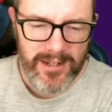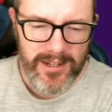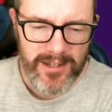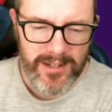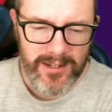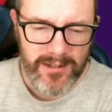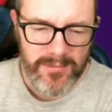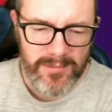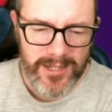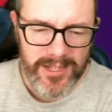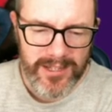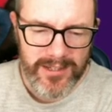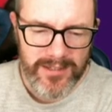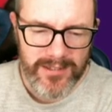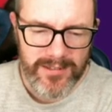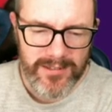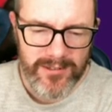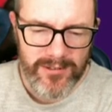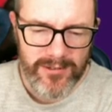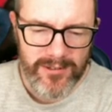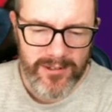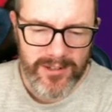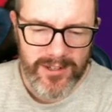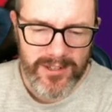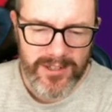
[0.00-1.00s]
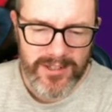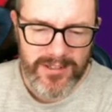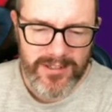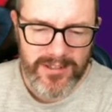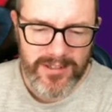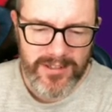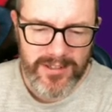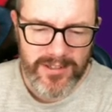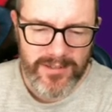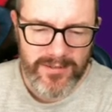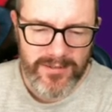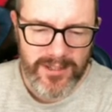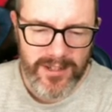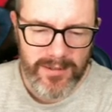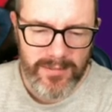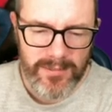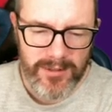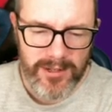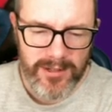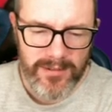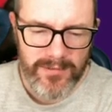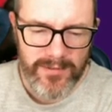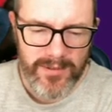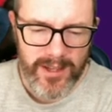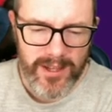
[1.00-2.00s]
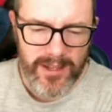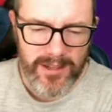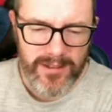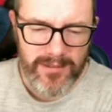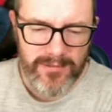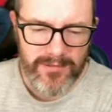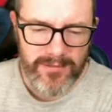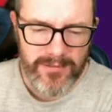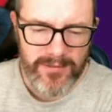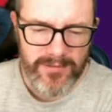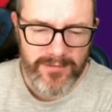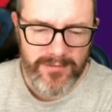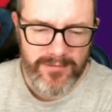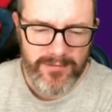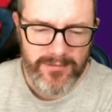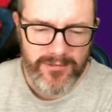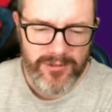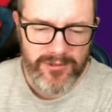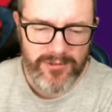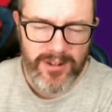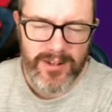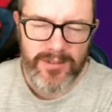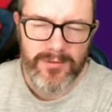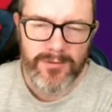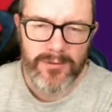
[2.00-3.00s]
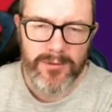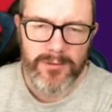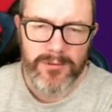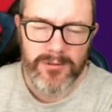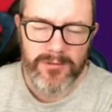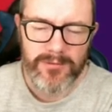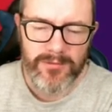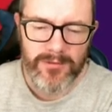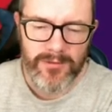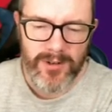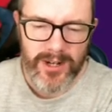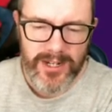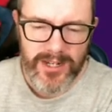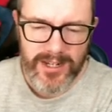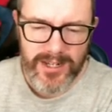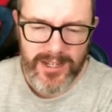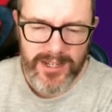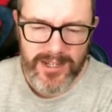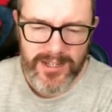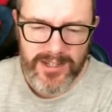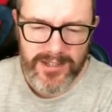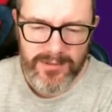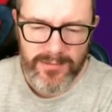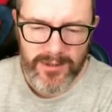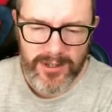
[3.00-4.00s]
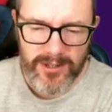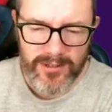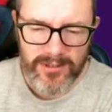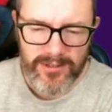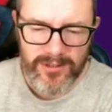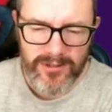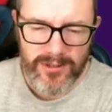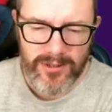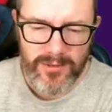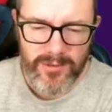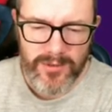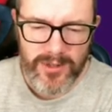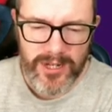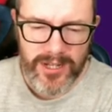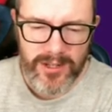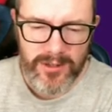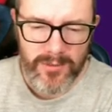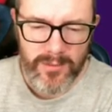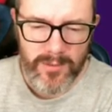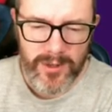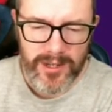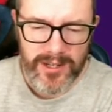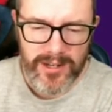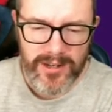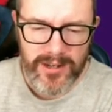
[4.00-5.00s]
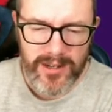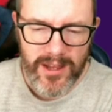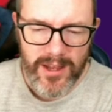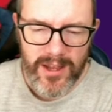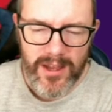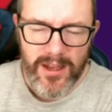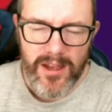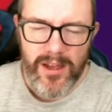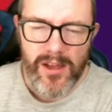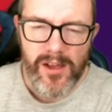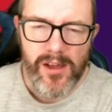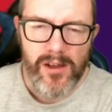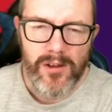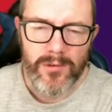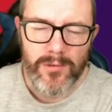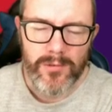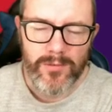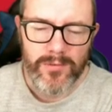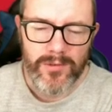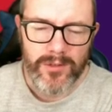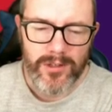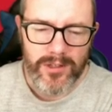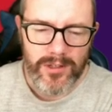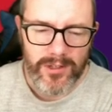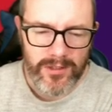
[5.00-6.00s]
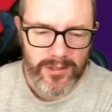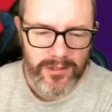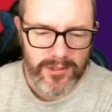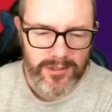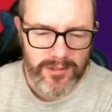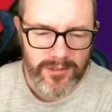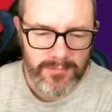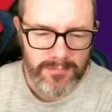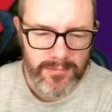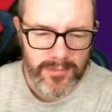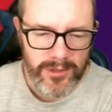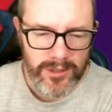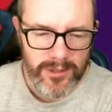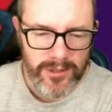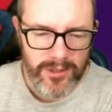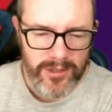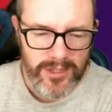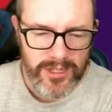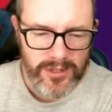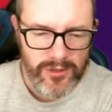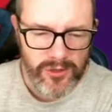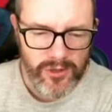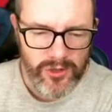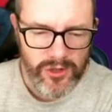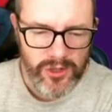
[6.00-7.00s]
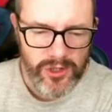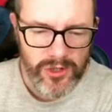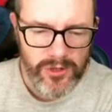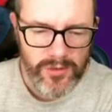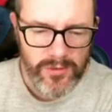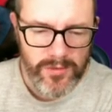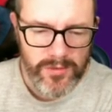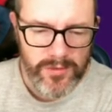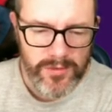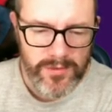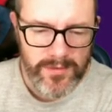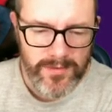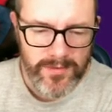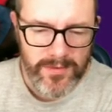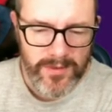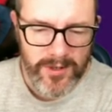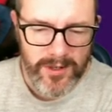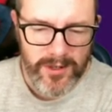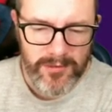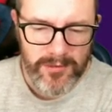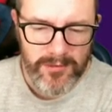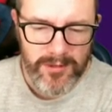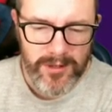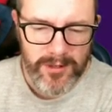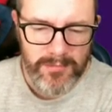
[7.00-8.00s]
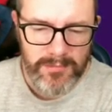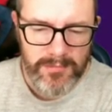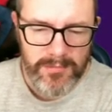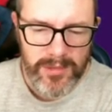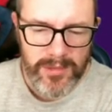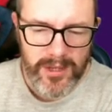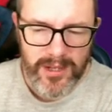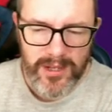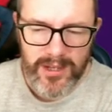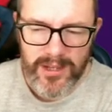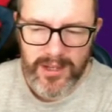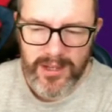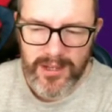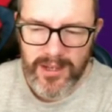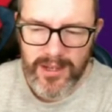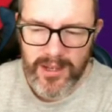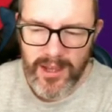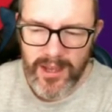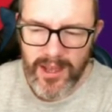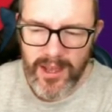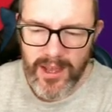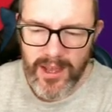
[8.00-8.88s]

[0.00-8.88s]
a little bit, organised ourselves a couple of uh, straightforward friendlies. We got a 2-0 win over Luxembourg in June, followed up by